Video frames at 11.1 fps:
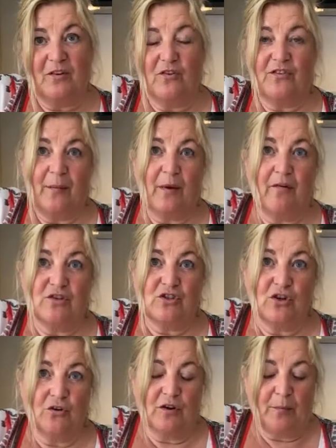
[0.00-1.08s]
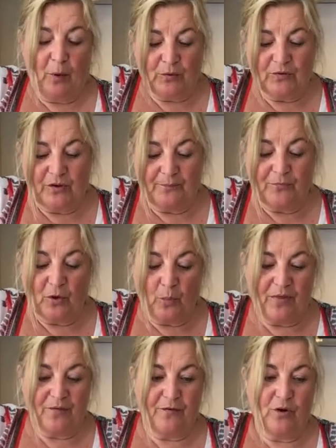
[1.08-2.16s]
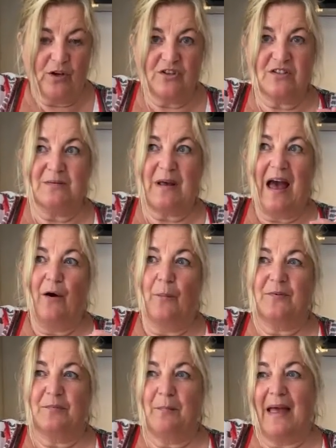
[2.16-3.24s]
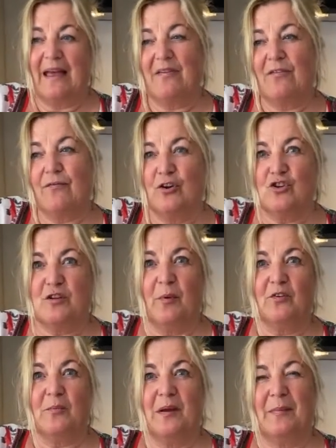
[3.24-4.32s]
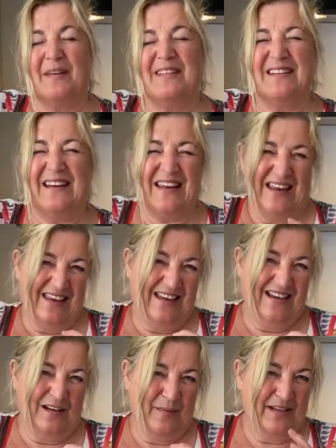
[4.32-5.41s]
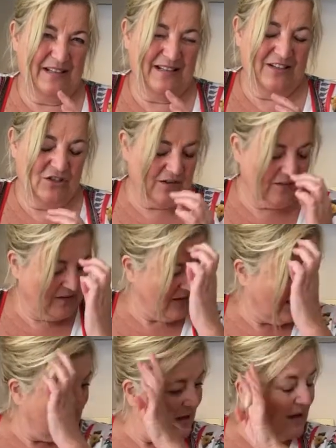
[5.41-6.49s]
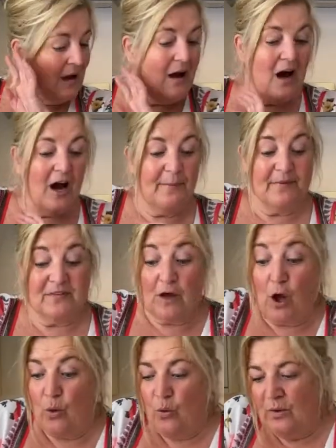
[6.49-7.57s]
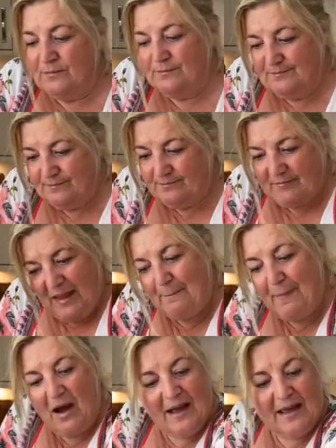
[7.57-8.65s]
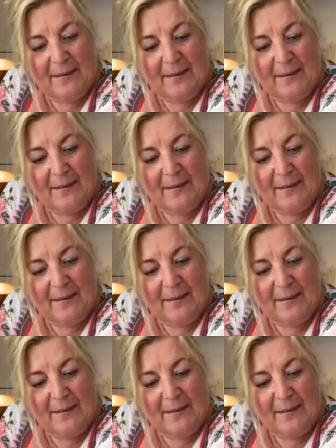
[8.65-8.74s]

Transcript: demerara sugar at the bottom with the fruit. It just helps make the fruit at the bottom a little bit sticky, a bit delicious. So in my